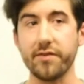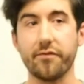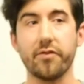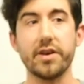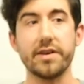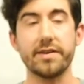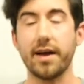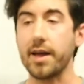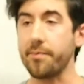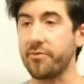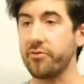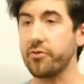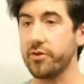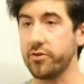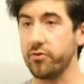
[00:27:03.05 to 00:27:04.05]
different
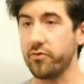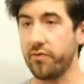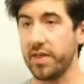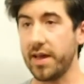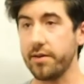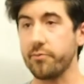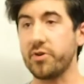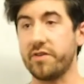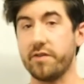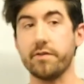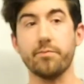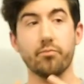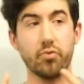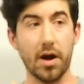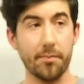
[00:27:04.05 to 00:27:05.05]
types you can use for that, which
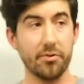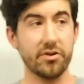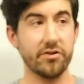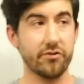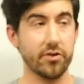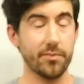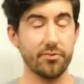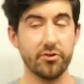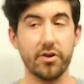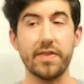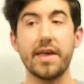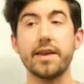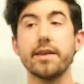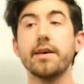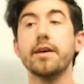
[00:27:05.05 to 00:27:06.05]
is property descriptor
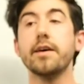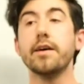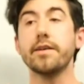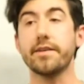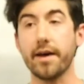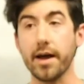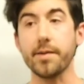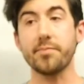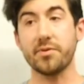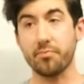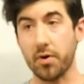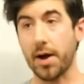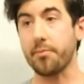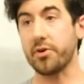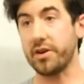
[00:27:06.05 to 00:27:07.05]
and then typed
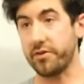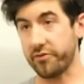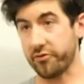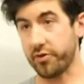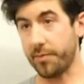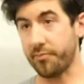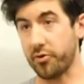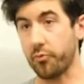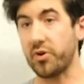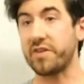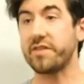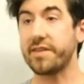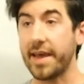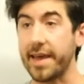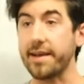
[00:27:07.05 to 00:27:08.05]
property descriptor,
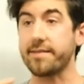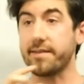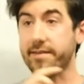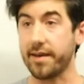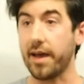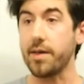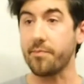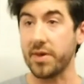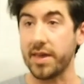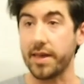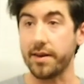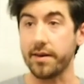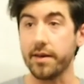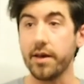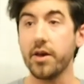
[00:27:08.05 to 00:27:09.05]
which takes a type
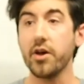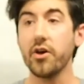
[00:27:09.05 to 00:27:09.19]
in.